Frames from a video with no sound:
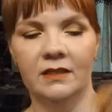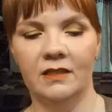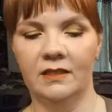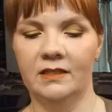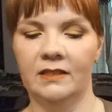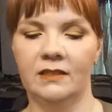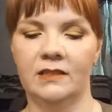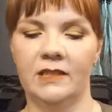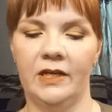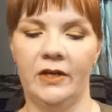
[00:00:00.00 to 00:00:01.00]
This
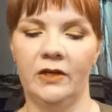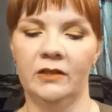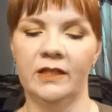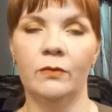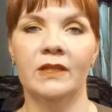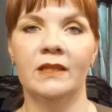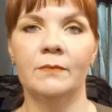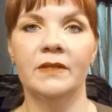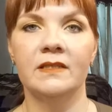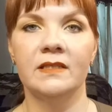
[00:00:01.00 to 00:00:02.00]
is their Liquid
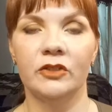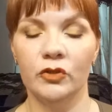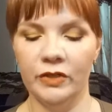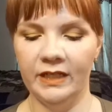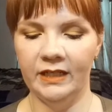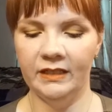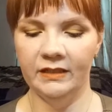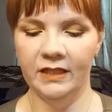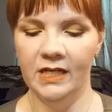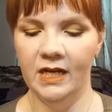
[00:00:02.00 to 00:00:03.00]
Lip in
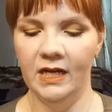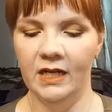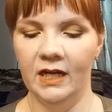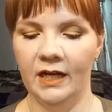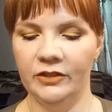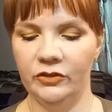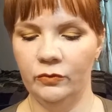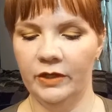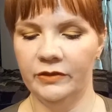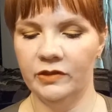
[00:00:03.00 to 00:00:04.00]
Citrine. I do
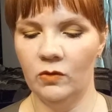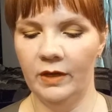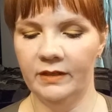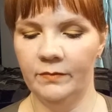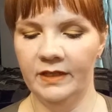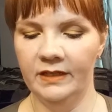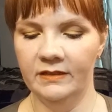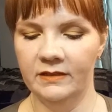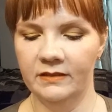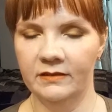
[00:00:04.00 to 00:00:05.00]
wear this quite a
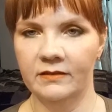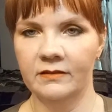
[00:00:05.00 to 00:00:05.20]
bit.